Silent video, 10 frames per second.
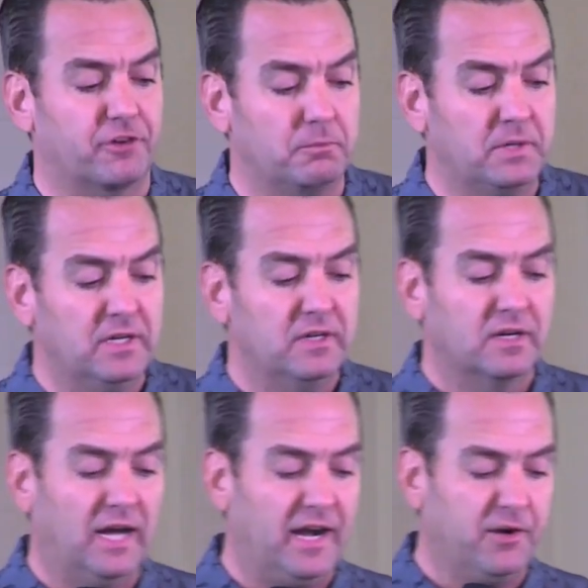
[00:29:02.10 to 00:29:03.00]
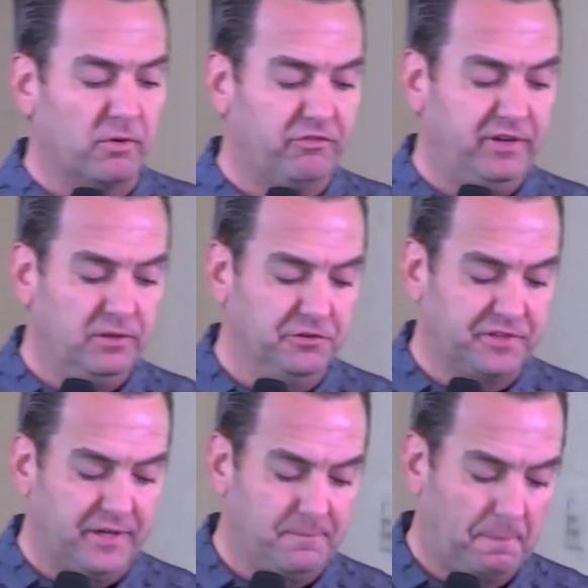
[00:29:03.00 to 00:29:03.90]
from God and
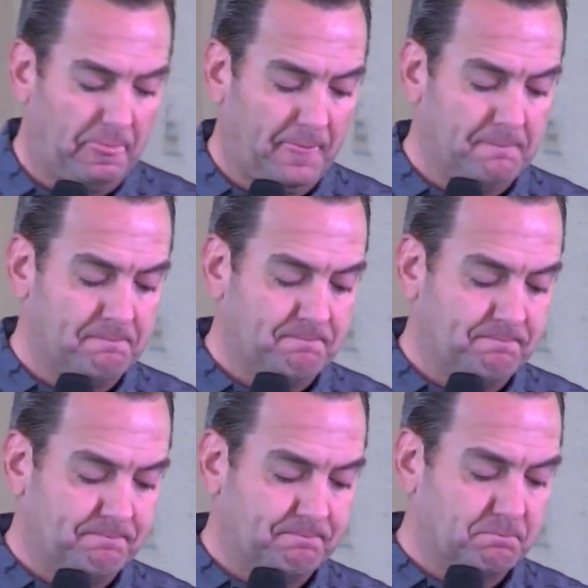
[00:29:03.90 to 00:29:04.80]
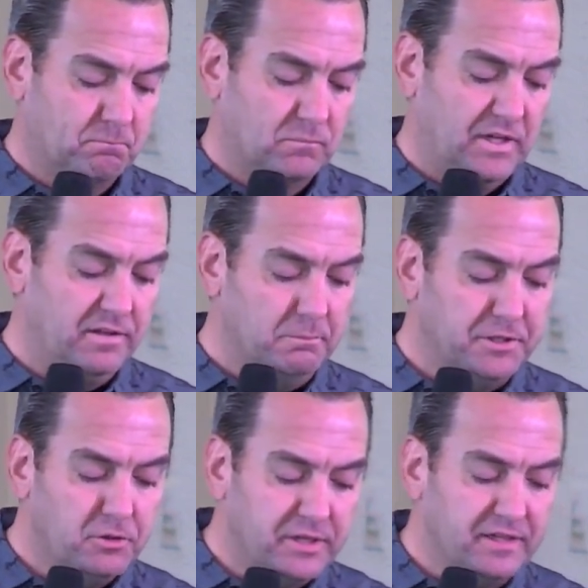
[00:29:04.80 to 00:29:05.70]
reveals it. And the
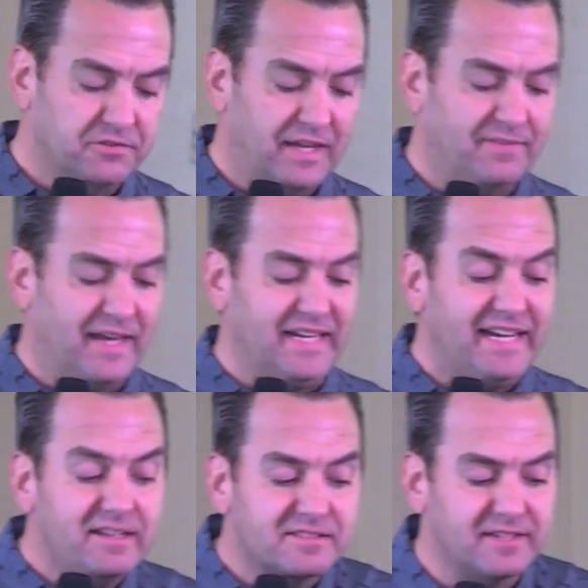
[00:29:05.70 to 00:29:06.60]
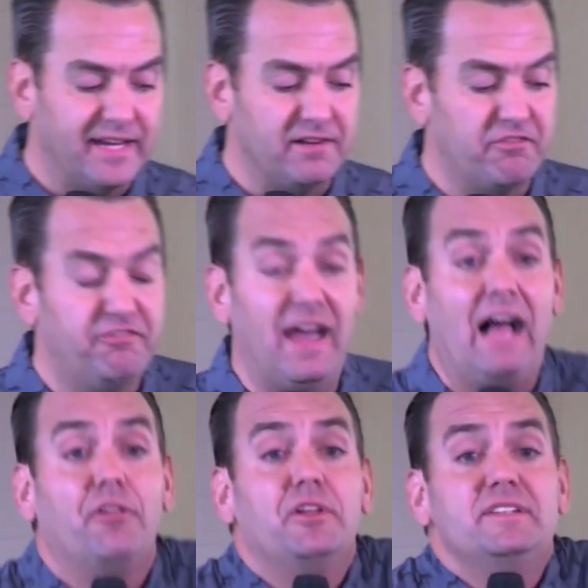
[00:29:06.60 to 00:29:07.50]
beauty is that that insight
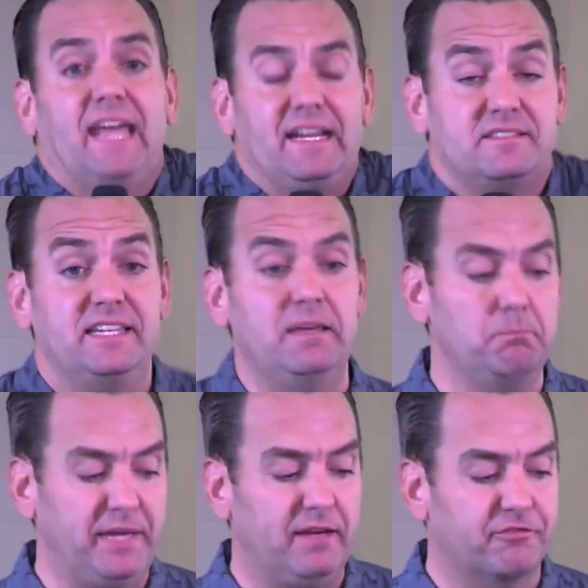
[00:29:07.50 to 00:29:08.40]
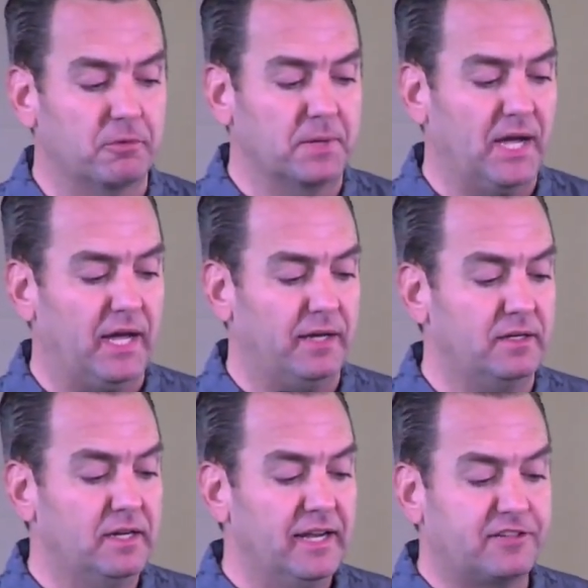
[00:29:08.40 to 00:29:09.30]
validates him being from
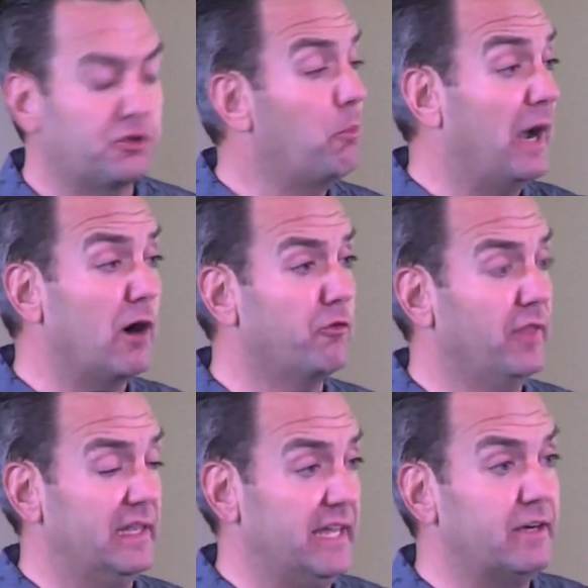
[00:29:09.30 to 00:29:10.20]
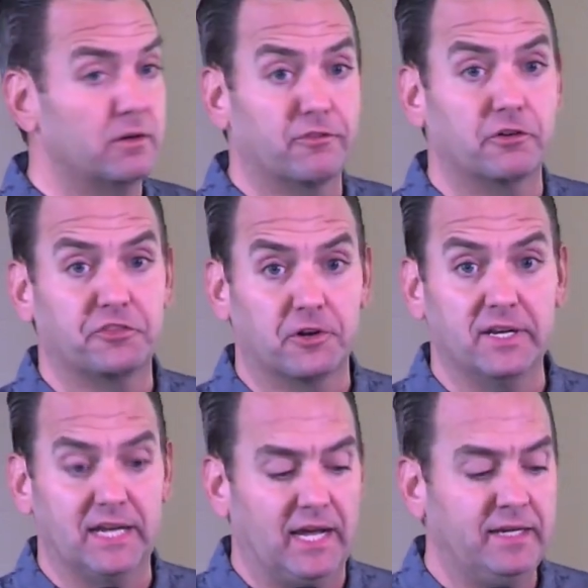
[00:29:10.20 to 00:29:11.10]
God. It's so powerful that later in verse
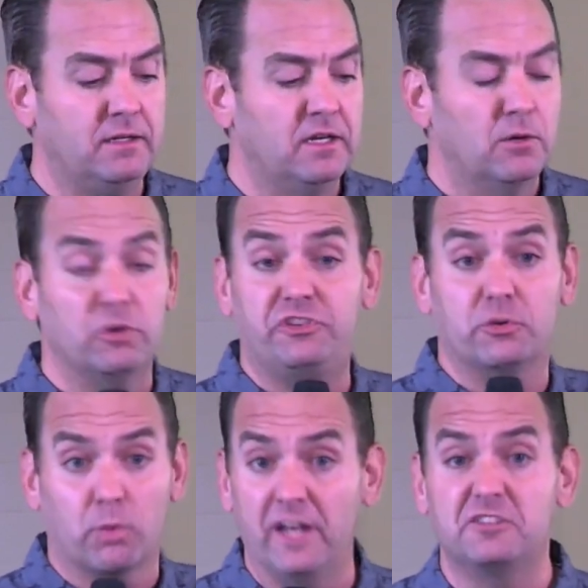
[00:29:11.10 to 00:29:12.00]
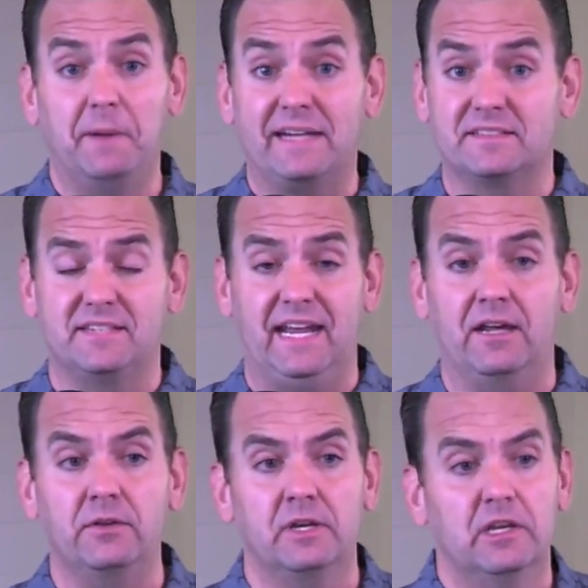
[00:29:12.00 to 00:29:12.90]
39, when she runs back to
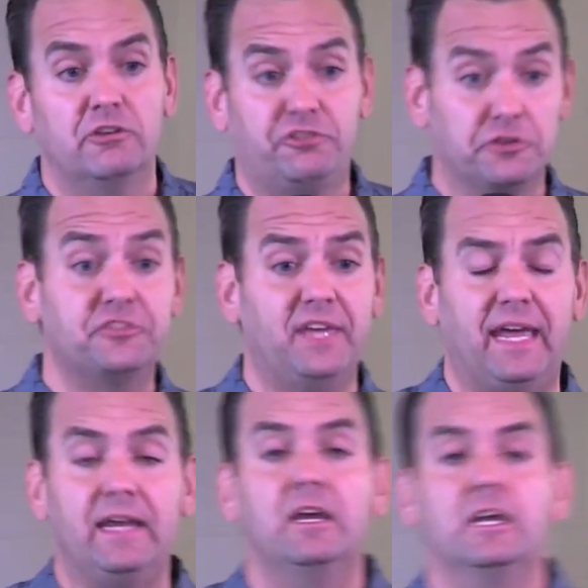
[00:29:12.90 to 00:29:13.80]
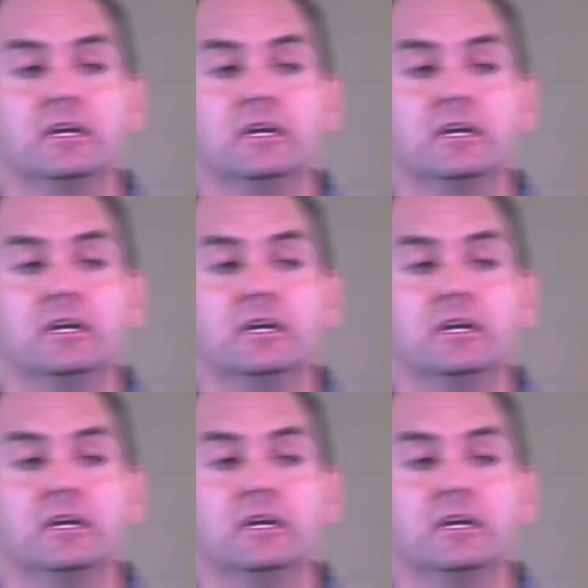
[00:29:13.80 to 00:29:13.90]
town, she'll say,